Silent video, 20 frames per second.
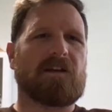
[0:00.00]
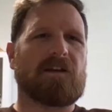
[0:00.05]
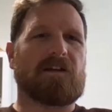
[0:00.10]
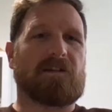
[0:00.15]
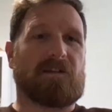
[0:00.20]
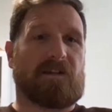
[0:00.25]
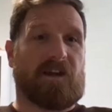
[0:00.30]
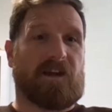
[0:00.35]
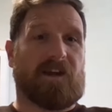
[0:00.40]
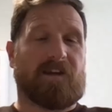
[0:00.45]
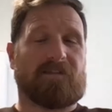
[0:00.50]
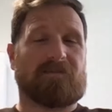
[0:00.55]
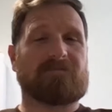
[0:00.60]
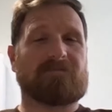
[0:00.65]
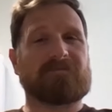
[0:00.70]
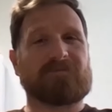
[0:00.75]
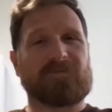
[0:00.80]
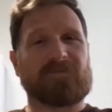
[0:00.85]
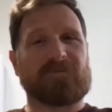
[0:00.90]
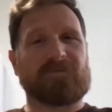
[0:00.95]
Yeah,
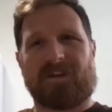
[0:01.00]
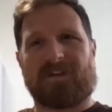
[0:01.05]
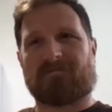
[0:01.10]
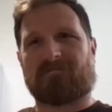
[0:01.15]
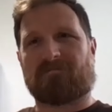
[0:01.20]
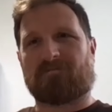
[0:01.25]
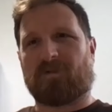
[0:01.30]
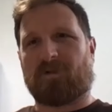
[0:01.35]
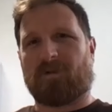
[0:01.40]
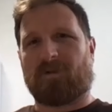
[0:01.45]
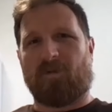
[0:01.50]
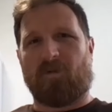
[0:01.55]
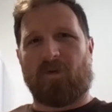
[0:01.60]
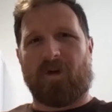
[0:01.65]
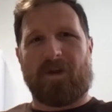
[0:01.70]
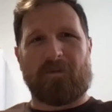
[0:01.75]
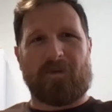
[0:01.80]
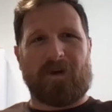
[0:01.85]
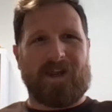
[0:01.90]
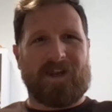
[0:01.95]
well, that's probably
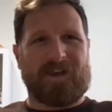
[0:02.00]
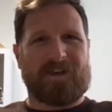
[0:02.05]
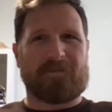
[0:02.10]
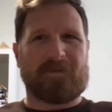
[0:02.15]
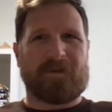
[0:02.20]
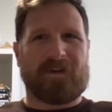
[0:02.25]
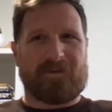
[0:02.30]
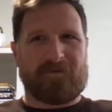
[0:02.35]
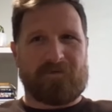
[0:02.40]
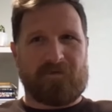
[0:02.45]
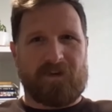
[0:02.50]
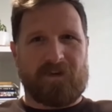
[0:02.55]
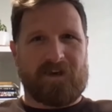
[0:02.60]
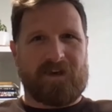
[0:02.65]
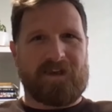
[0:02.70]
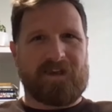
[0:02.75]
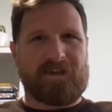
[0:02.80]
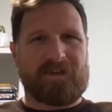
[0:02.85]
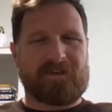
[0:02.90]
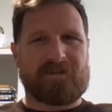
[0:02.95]
where my head's been for the
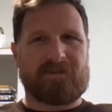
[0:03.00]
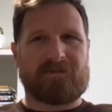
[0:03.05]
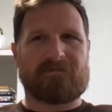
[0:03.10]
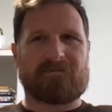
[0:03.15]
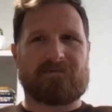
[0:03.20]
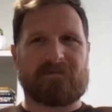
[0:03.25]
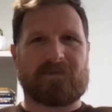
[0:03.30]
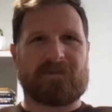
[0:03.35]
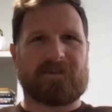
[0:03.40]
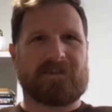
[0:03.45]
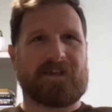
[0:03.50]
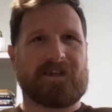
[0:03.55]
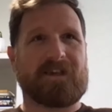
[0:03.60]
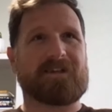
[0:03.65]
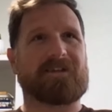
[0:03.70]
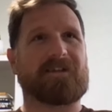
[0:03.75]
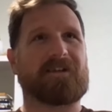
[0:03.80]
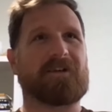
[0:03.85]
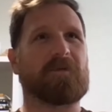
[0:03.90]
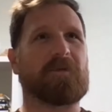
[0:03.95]

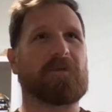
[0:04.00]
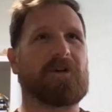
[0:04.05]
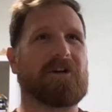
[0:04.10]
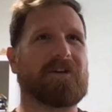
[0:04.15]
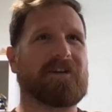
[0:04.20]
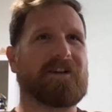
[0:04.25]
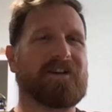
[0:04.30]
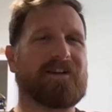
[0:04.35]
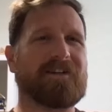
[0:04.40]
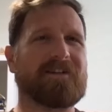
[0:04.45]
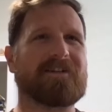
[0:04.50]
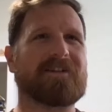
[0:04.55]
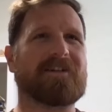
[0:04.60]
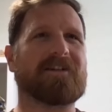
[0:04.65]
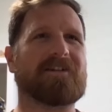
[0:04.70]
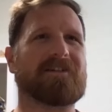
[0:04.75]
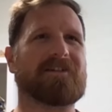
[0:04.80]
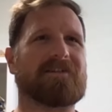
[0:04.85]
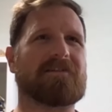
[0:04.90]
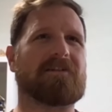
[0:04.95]
last little while now.
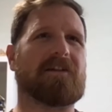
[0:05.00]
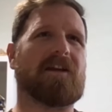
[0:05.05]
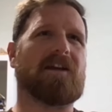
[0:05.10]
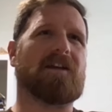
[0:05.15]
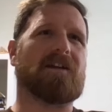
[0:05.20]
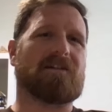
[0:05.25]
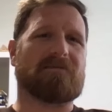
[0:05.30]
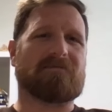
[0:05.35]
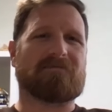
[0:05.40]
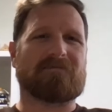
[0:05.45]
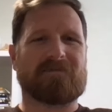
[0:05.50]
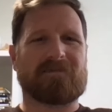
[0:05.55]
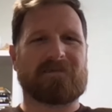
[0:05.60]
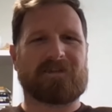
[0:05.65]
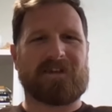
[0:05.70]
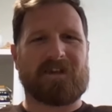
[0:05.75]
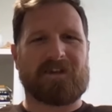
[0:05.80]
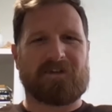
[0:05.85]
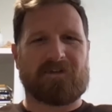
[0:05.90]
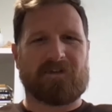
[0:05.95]
So yeah,
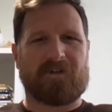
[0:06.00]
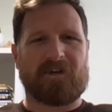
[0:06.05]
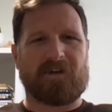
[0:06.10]
sounds great.